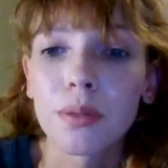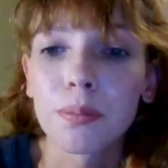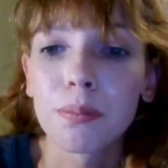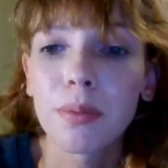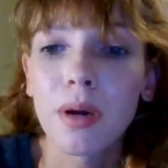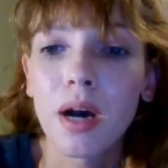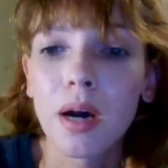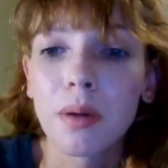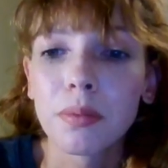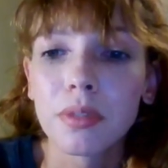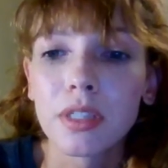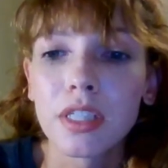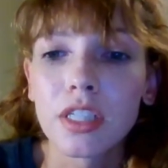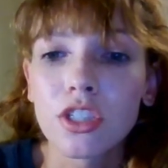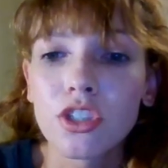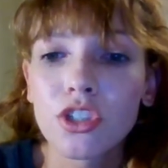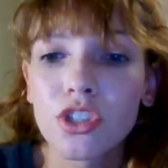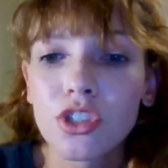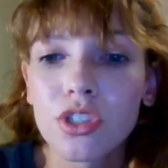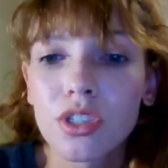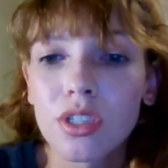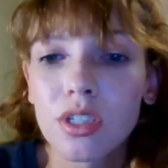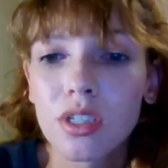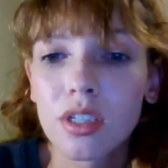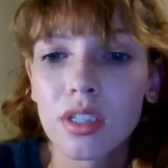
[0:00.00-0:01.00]
going to
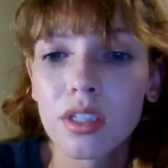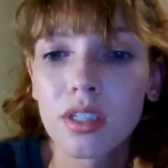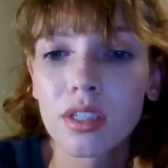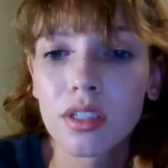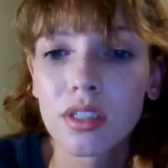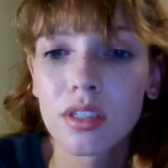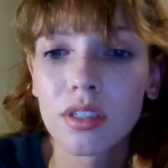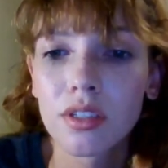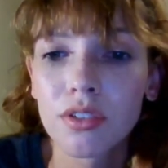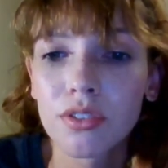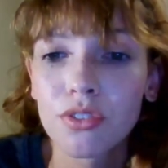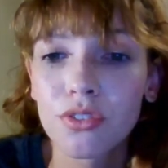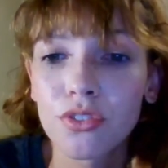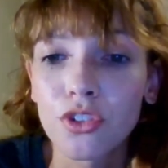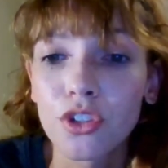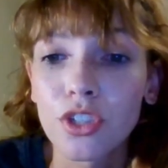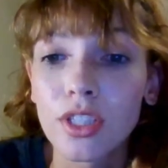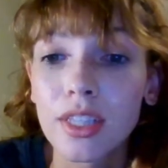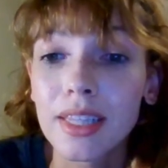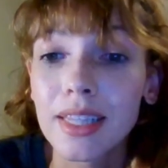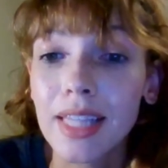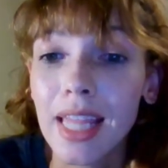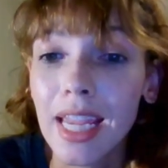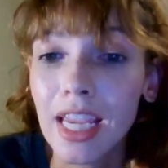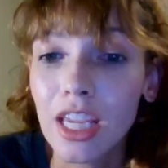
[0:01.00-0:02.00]
publish for
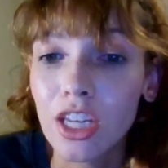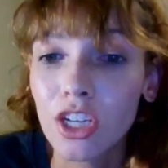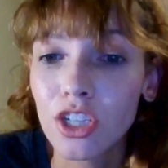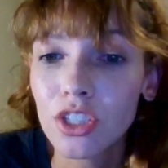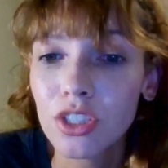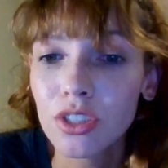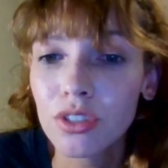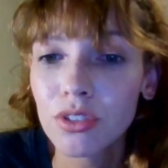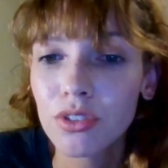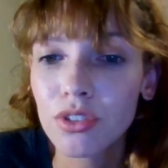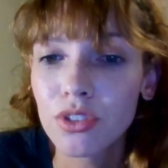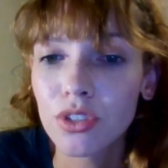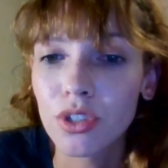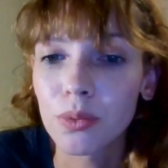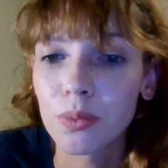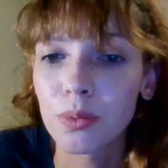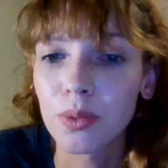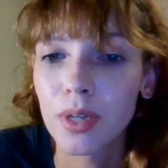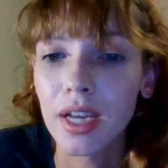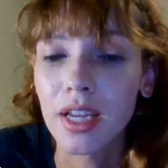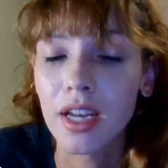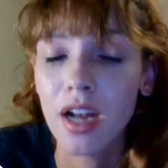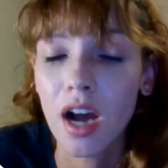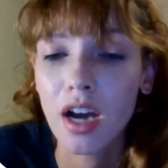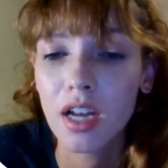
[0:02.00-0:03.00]
later,
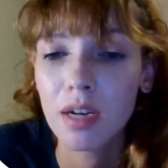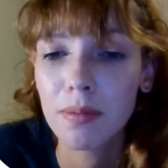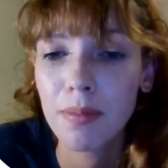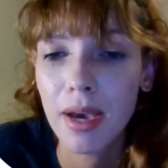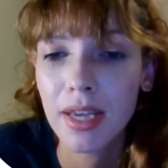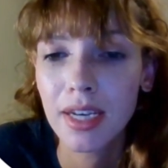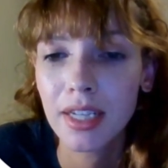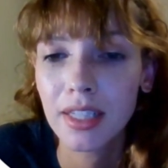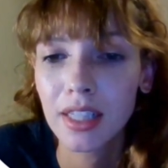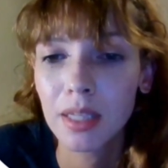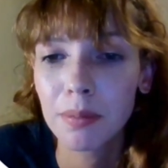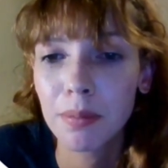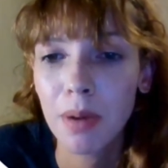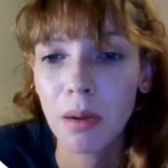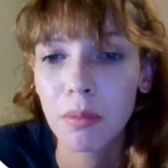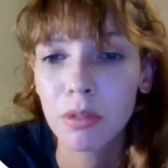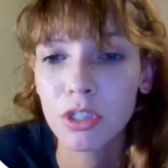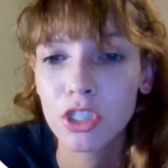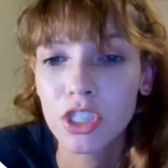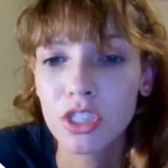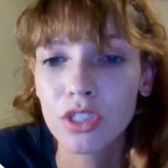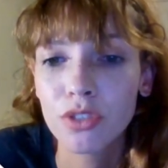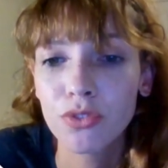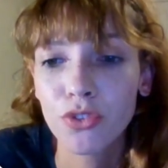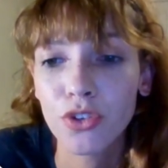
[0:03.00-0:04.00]
so it automatically
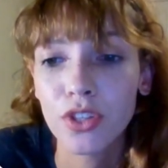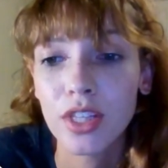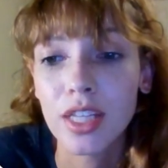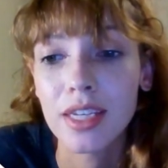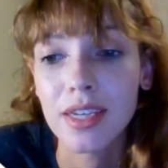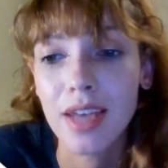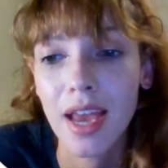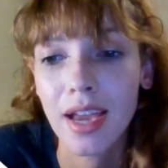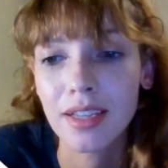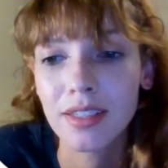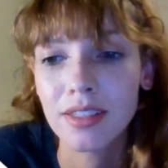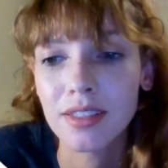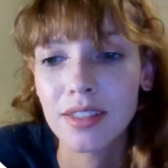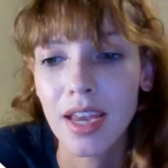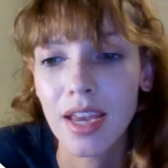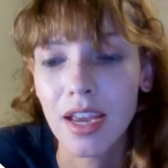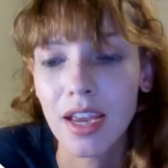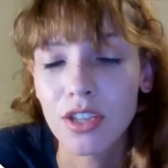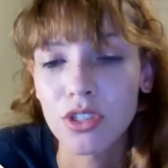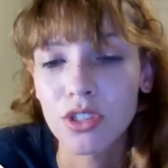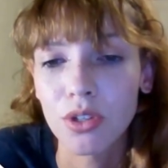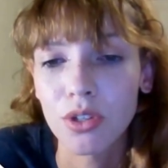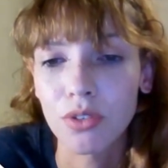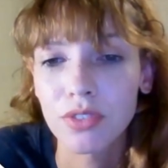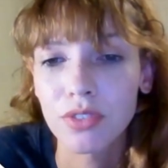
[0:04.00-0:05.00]
publishes for the next
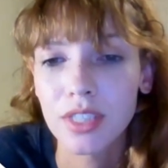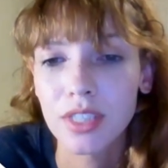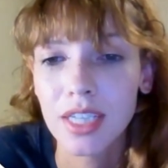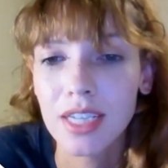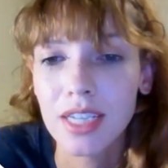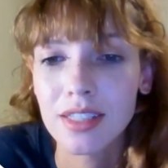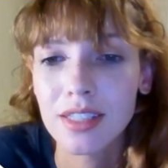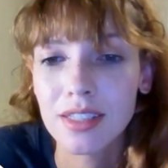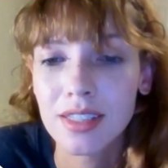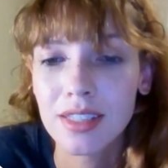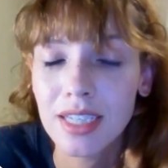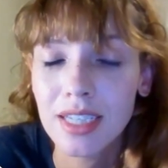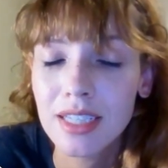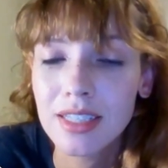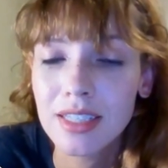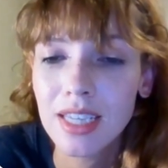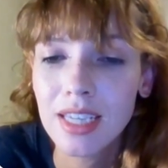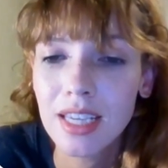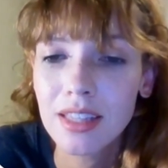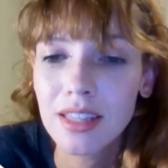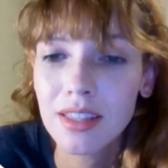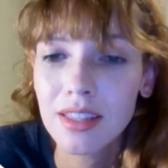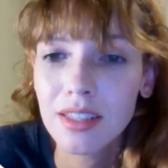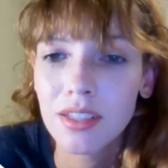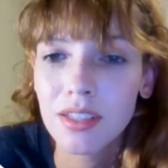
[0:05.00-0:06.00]
day. So if today's the
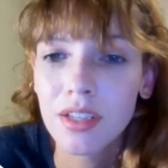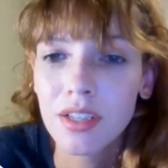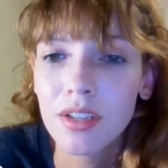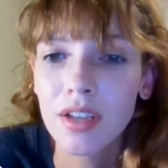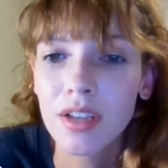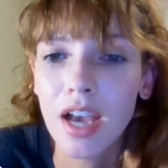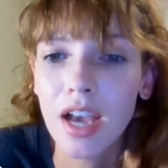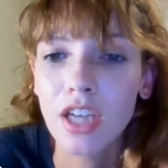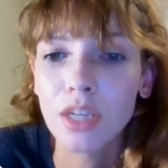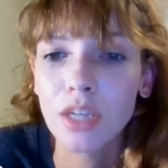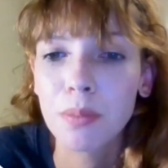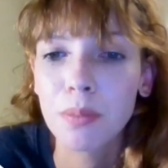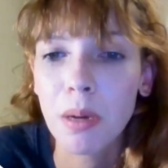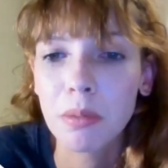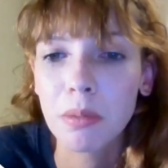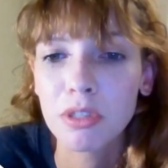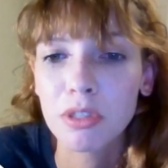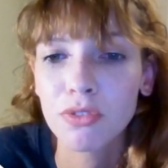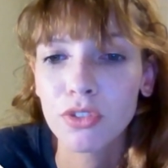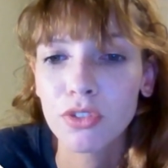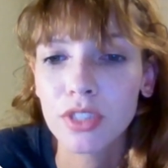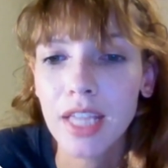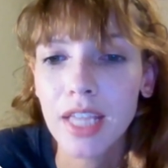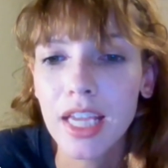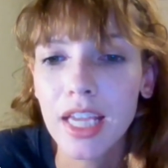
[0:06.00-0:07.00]
16th and you publish
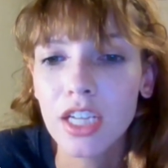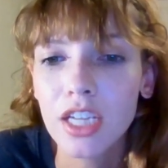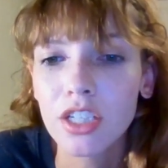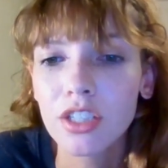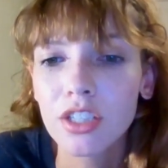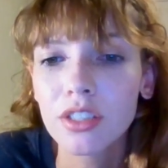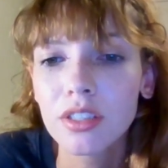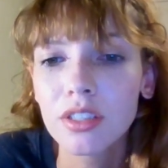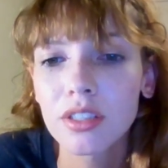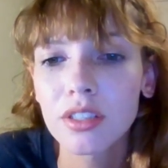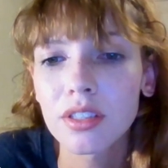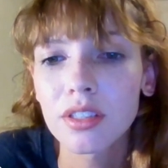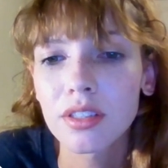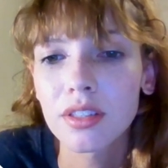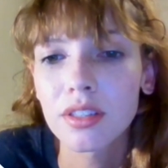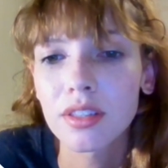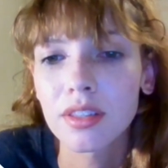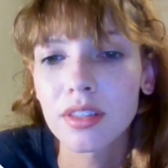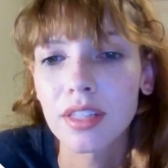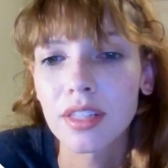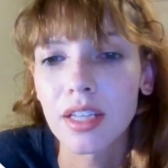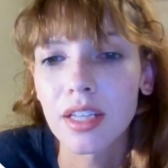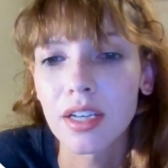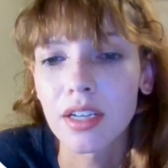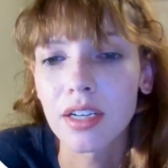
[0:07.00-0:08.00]
for later,
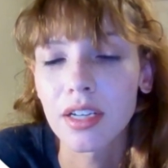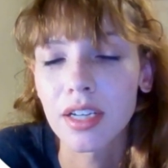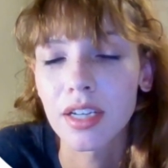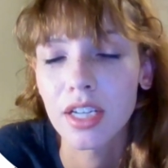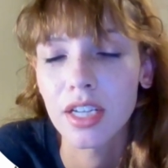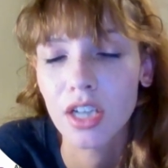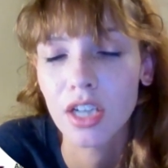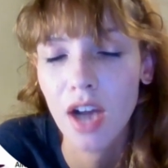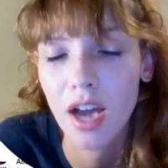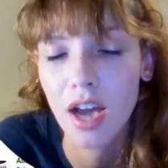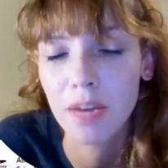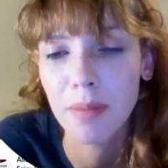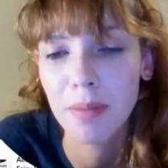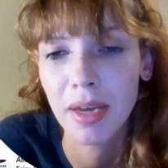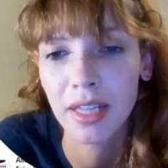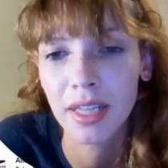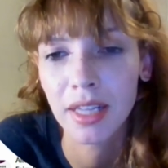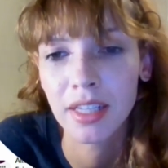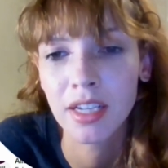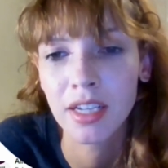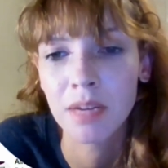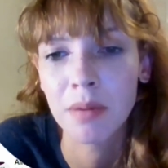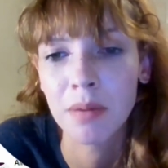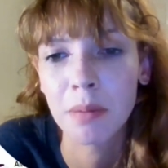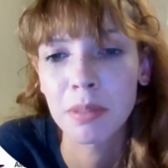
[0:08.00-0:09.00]
it'll
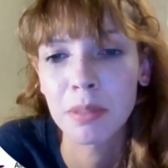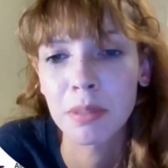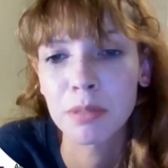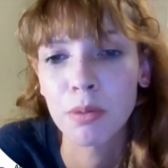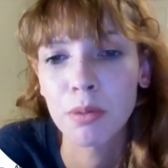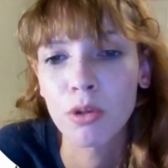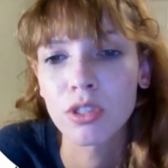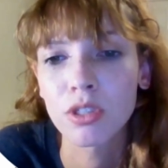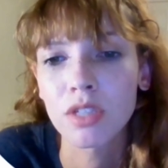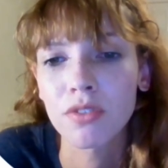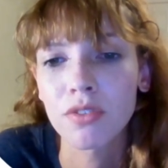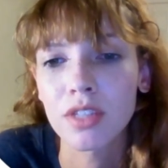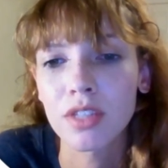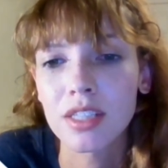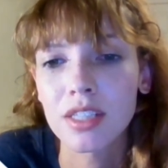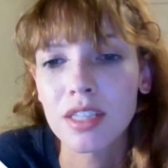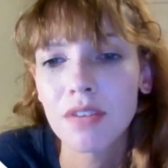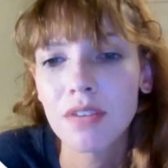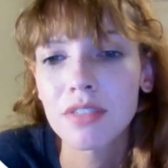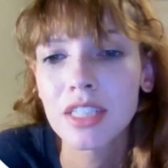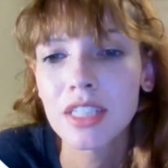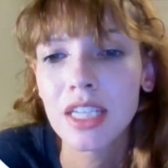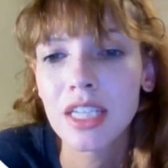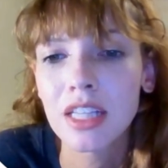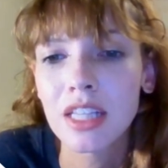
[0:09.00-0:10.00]
automatically come up as posting for the
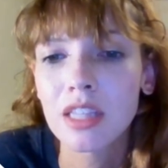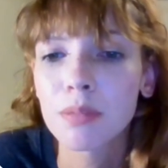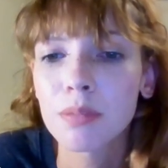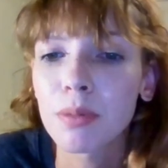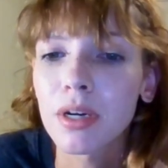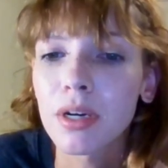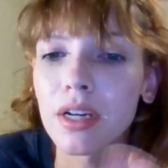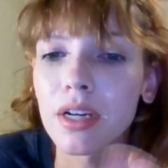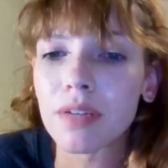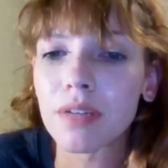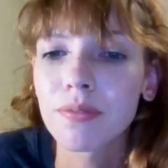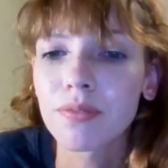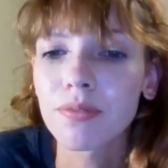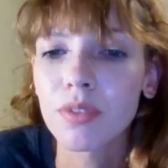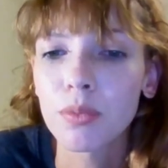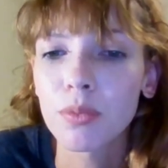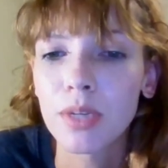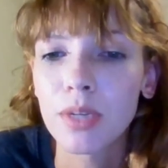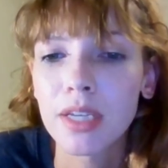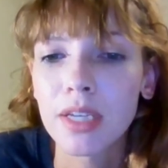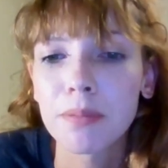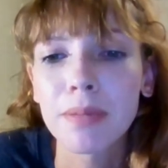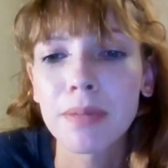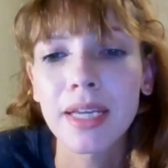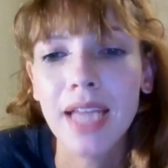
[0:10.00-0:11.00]
17th, but
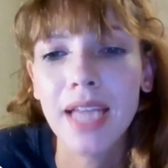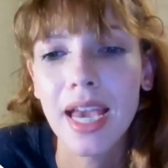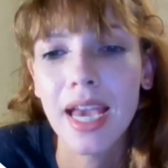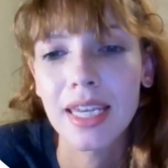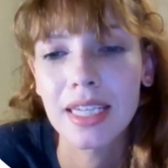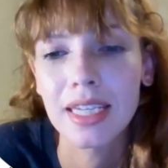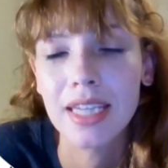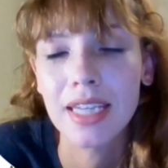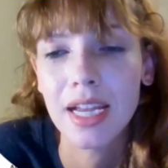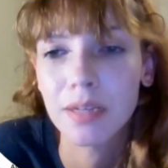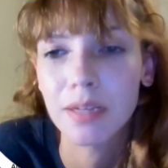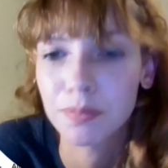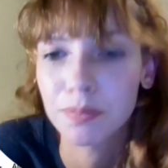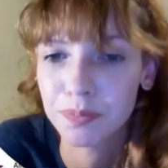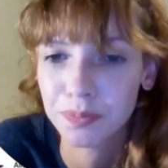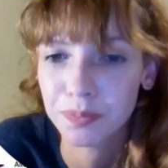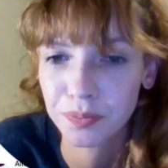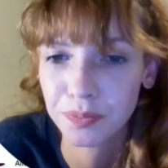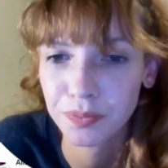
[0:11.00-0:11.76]
we can pick any day.